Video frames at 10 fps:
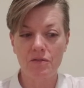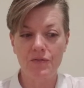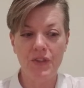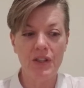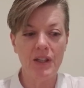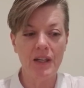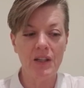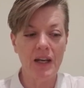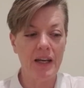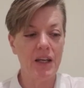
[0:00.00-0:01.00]
feeling
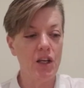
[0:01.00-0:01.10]
like,